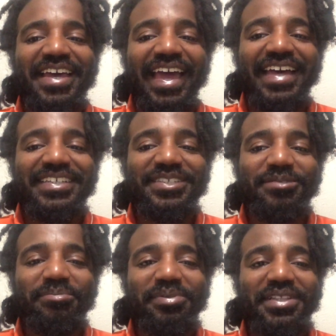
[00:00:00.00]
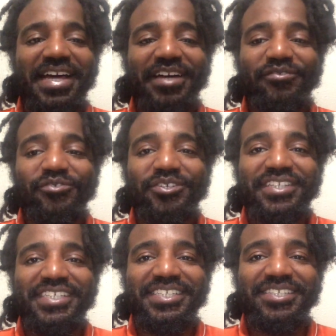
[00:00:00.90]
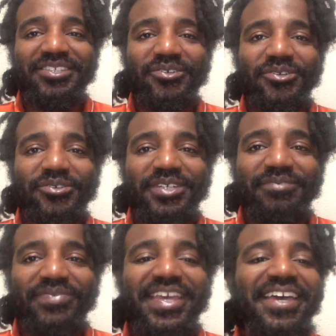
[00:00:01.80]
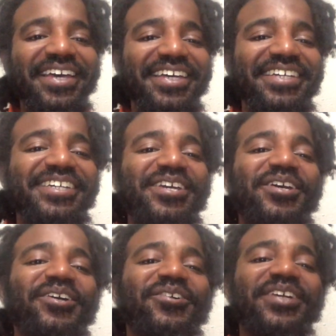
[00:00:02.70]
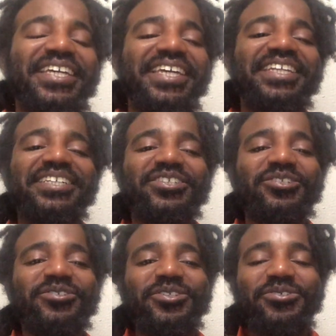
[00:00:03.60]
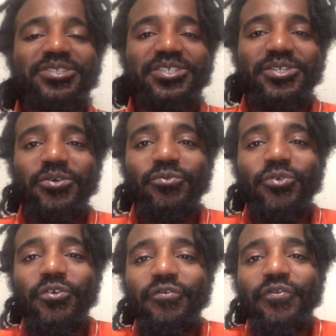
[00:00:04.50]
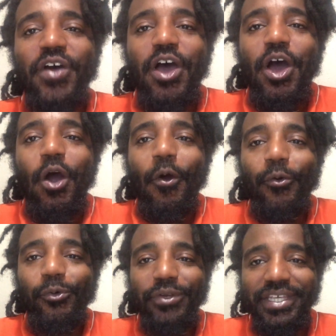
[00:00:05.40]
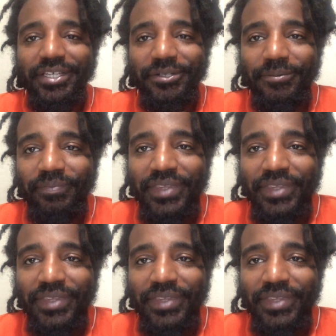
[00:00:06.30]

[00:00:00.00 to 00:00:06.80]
as a plot for this story, we get introduced to wolfonium.